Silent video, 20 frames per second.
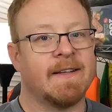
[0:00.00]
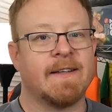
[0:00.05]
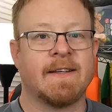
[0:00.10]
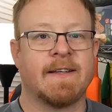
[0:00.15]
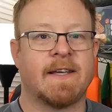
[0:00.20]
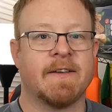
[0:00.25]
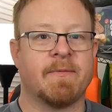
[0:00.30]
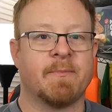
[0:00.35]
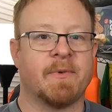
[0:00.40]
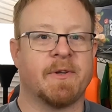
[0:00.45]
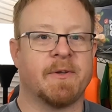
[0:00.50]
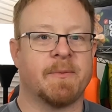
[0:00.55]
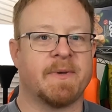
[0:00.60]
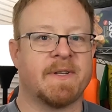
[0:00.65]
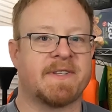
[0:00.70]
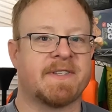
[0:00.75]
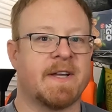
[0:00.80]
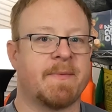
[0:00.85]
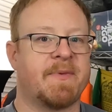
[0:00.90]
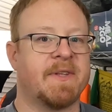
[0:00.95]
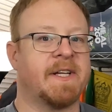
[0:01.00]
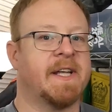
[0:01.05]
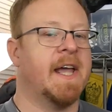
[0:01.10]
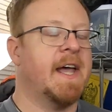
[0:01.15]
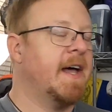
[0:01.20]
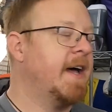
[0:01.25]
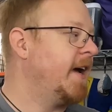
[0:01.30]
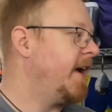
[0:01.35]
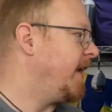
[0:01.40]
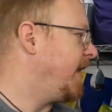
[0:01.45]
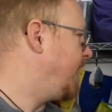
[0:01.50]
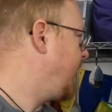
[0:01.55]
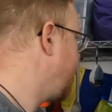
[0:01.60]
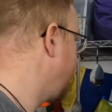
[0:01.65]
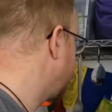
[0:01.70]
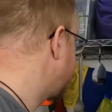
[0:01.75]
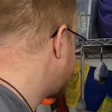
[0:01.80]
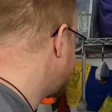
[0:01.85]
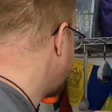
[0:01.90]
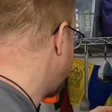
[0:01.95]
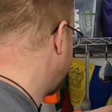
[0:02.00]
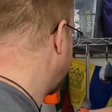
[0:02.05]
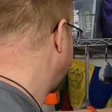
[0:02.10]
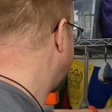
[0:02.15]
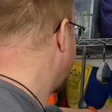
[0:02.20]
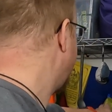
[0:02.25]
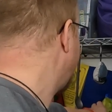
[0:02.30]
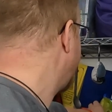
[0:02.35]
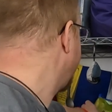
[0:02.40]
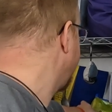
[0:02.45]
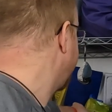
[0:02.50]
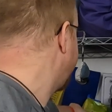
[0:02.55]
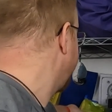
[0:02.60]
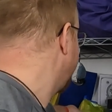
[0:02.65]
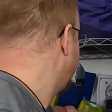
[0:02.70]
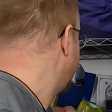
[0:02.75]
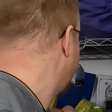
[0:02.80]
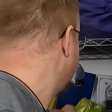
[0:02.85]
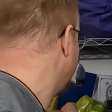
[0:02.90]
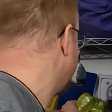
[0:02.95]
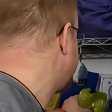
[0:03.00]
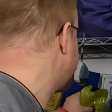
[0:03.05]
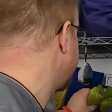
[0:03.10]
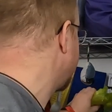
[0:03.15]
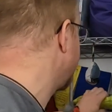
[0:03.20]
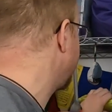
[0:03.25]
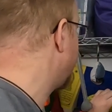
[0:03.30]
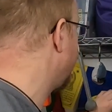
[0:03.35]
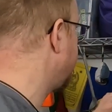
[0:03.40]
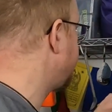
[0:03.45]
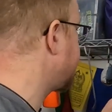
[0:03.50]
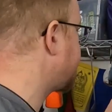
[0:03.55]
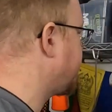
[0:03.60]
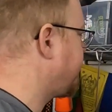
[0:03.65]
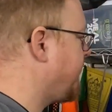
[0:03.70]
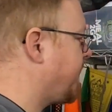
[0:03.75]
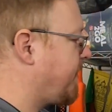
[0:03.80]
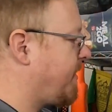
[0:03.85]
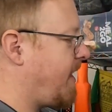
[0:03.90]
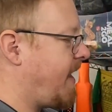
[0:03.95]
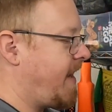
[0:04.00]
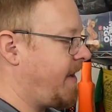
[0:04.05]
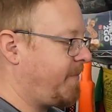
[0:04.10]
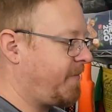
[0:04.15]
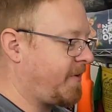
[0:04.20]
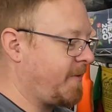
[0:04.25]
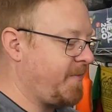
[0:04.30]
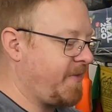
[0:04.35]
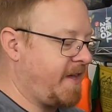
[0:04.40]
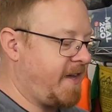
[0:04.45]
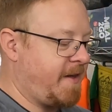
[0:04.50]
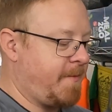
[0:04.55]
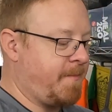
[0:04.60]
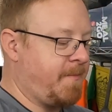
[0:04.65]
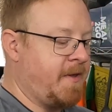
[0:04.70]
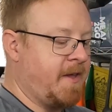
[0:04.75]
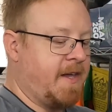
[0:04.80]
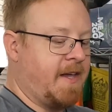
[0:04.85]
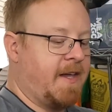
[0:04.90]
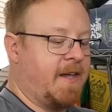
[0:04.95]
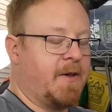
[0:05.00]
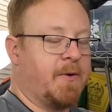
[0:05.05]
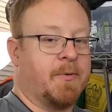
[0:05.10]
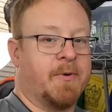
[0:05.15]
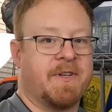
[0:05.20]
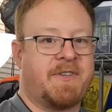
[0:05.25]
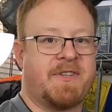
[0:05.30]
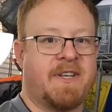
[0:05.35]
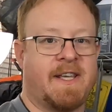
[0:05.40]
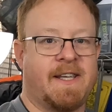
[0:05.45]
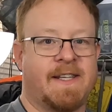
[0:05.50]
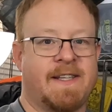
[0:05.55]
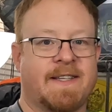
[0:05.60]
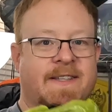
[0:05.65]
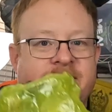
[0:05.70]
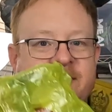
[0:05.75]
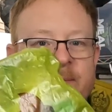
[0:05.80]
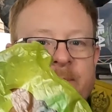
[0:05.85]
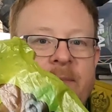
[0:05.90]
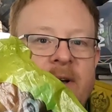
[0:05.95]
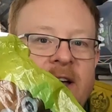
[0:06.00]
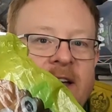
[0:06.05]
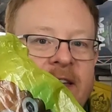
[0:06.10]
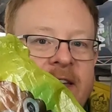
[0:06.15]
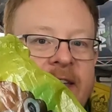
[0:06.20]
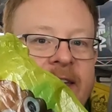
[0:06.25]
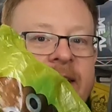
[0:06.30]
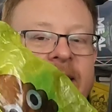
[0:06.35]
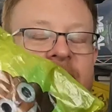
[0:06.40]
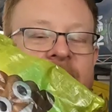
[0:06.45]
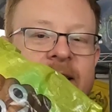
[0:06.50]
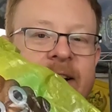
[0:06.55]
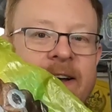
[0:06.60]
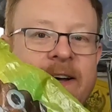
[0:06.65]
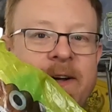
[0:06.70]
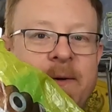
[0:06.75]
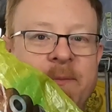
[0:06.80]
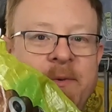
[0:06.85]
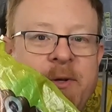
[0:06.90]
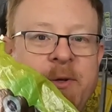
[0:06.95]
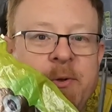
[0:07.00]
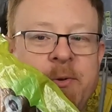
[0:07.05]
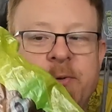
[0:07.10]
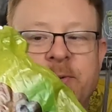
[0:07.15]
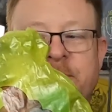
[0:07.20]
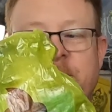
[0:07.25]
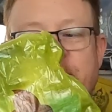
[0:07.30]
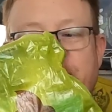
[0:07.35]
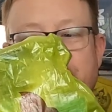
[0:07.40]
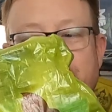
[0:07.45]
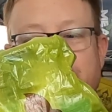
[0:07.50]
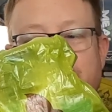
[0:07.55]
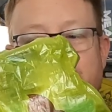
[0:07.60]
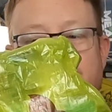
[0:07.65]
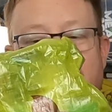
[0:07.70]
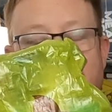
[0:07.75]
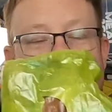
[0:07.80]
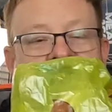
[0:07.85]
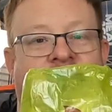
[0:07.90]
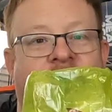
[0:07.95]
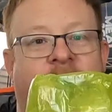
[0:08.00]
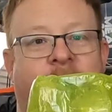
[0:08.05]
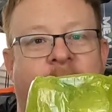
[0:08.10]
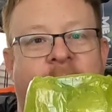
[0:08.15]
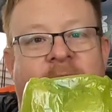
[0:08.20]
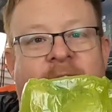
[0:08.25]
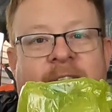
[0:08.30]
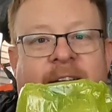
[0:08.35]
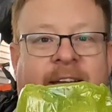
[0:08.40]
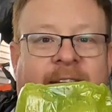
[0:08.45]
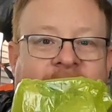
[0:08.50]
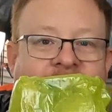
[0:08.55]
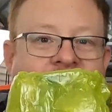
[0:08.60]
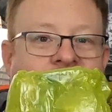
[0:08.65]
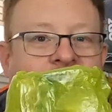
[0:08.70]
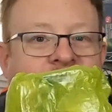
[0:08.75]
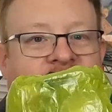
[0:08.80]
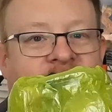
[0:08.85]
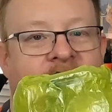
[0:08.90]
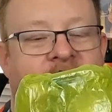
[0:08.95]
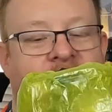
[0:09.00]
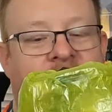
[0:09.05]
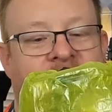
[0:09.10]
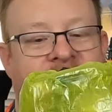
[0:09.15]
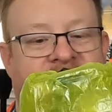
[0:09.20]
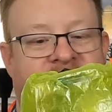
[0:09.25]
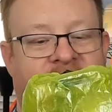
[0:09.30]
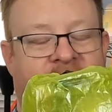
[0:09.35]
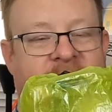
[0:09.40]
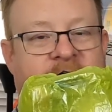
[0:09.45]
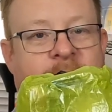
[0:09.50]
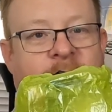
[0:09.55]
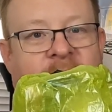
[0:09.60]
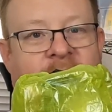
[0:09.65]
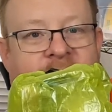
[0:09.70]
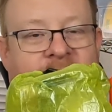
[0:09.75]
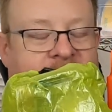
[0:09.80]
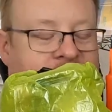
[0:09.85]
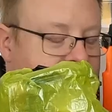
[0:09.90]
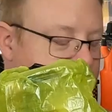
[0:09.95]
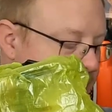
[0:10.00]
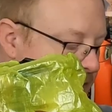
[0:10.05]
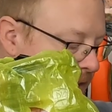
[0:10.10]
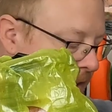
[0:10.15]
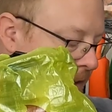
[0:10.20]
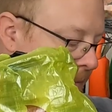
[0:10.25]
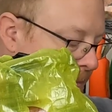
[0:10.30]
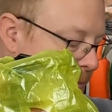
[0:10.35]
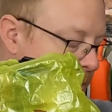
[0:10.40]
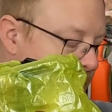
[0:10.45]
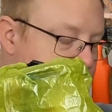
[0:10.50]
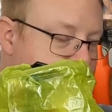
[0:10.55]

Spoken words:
give them a little bit of something. Incidentally, I did recently purchase another item from them, which is my new bag for my camp trial and such, my poop